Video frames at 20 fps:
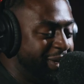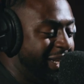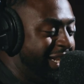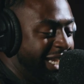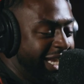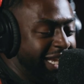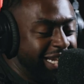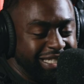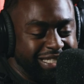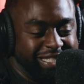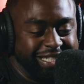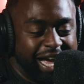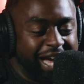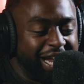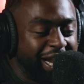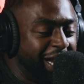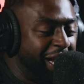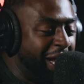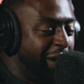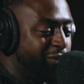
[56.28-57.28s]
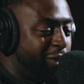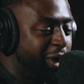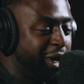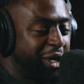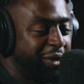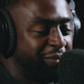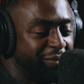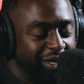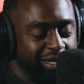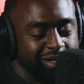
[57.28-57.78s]
but need a sound and they
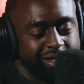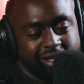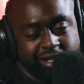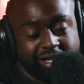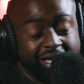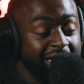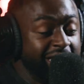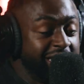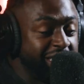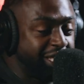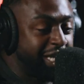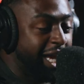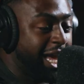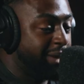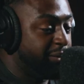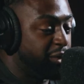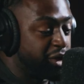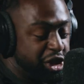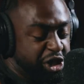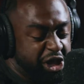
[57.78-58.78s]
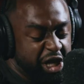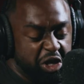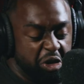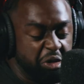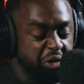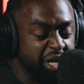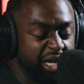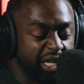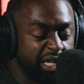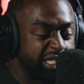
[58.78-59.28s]
running me. Shame, your shit
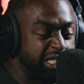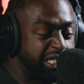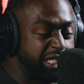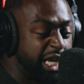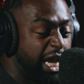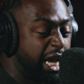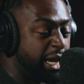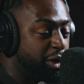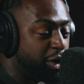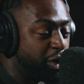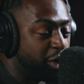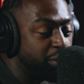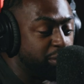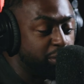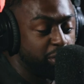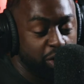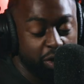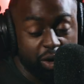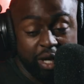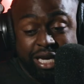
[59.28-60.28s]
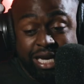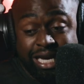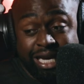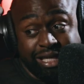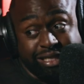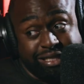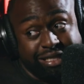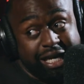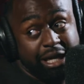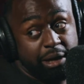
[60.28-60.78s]
don't hit the same no more.
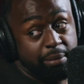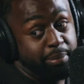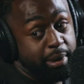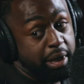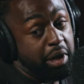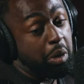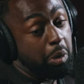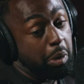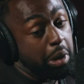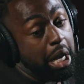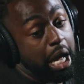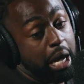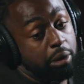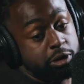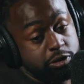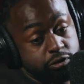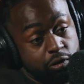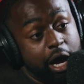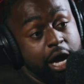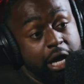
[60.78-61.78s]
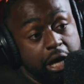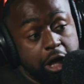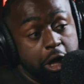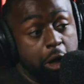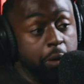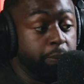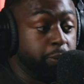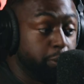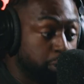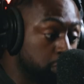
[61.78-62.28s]
It sounded better when I was writing
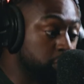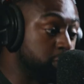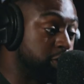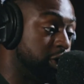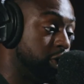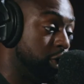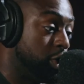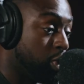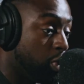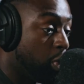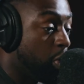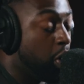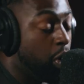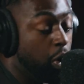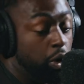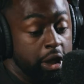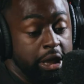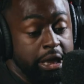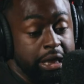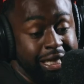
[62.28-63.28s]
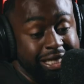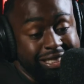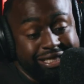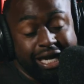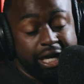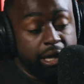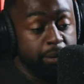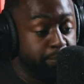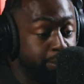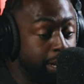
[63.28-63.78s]
and producing you all. It
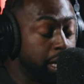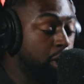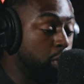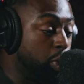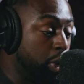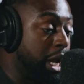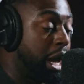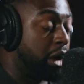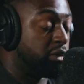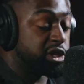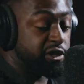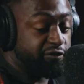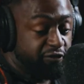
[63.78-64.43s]
sounded better when I was